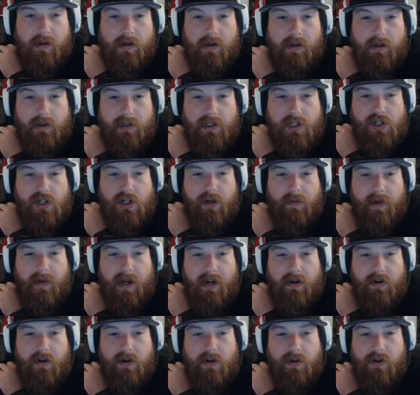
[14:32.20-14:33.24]
Legion
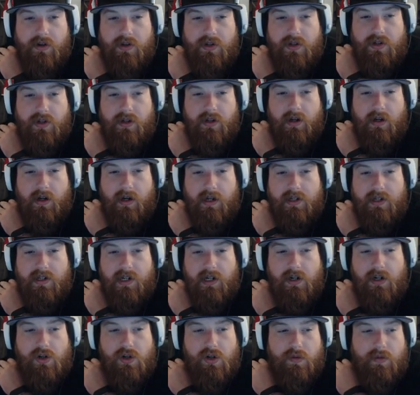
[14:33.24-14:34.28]
Commander's
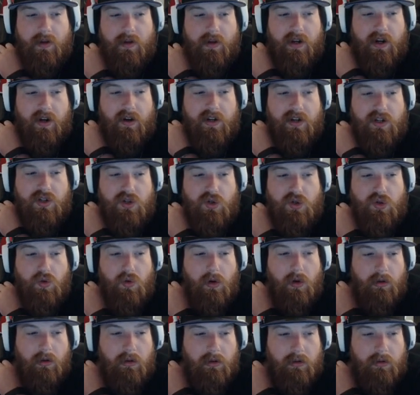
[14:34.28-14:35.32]
signature spell here is
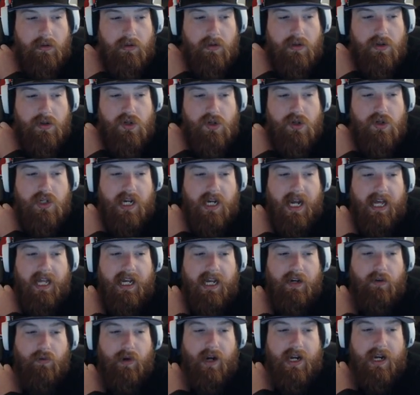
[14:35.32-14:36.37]
Duel. Choose an
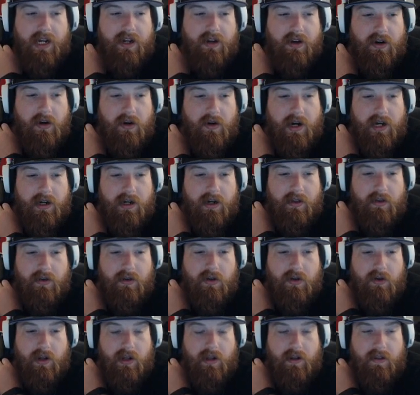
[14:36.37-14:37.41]
allied red hero and another
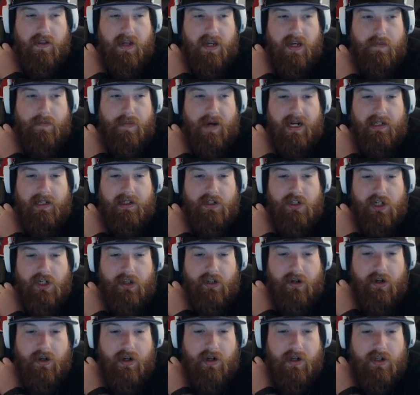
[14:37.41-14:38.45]
unit. They battle each
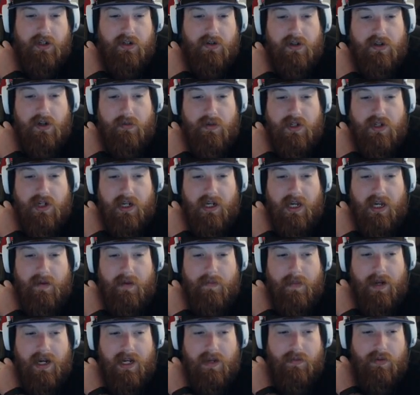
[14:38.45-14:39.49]
other. So it's almost like a
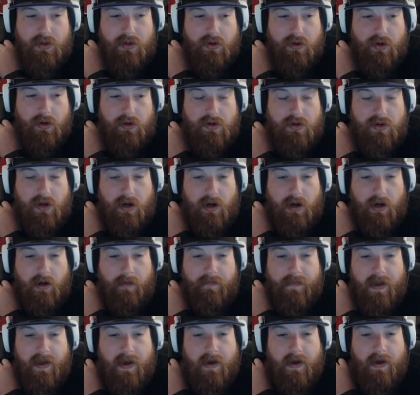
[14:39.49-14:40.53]
mini Berserker's Call.
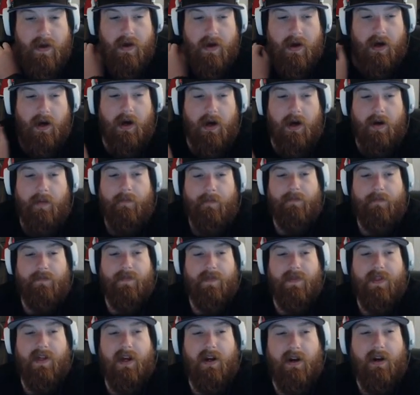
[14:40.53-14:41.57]

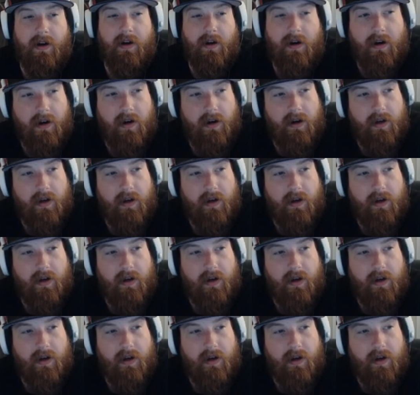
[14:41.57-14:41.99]
The